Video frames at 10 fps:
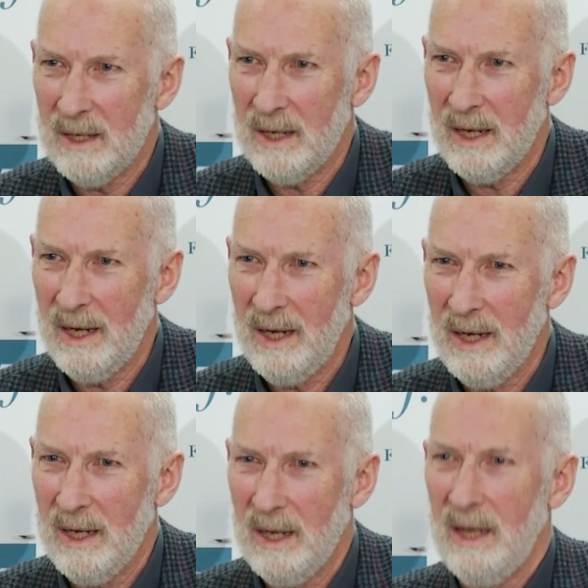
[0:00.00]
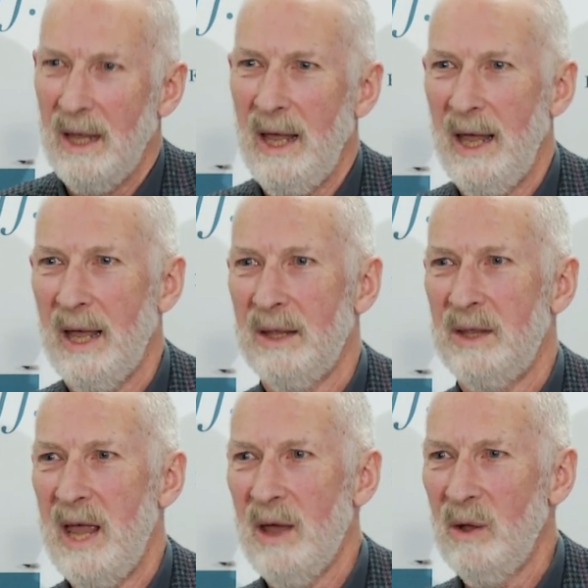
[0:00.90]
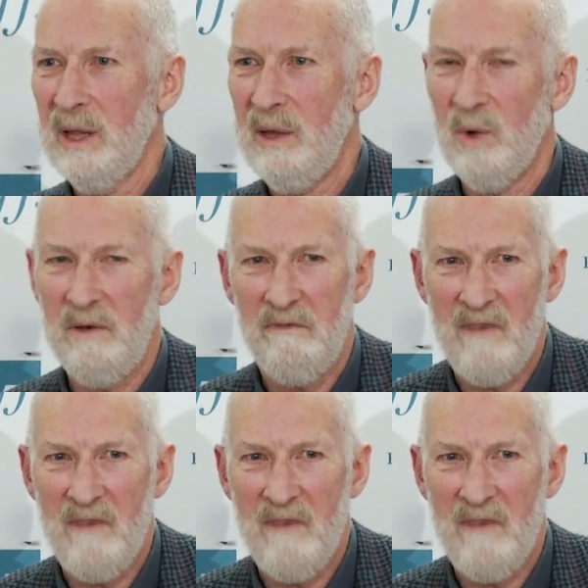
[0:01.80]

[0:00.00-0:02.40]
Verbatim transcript: Okay? And they only would